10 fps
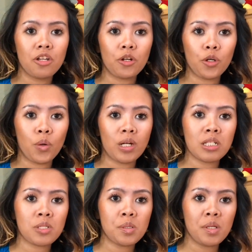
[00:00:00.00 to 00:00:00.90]
You're
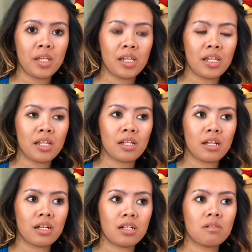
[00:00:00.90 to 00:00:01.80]
going to need,
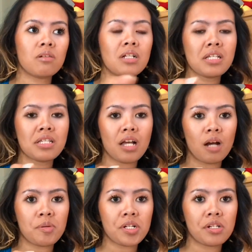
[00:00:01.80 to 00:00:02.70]
oh, this is
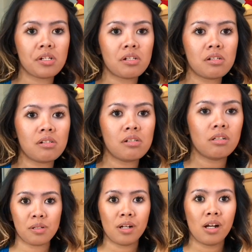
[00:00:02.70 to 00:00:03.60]
optional.
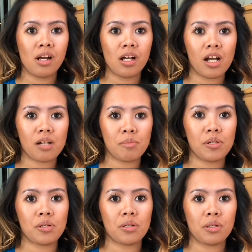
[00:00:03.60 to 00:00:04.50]

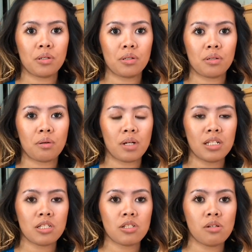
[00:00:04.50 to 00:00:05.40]
You're
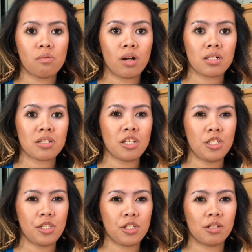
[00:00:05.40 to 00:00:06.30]
going to want to
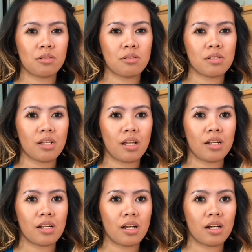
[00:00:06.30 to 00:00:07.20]
use
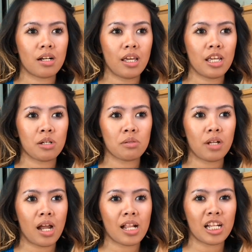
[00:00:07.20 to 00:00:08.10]
an
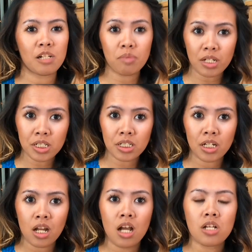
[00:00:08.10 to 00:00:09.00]
angled eyeliner brush
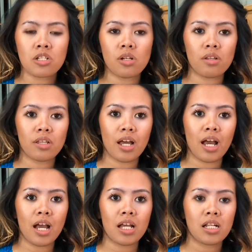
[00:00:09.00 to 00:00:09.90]
so
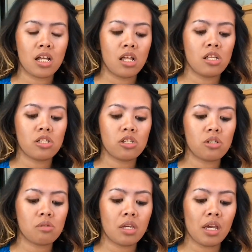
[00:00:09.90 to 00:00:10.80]
that
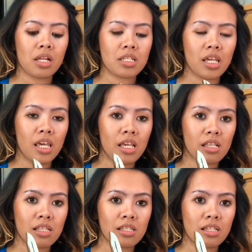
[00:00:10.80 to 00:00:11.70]
you can take
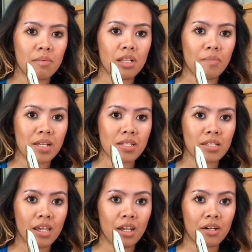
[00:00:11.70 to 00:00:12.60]
some of the
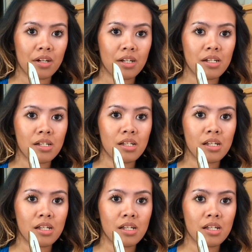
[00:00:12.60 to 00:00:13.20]
mascara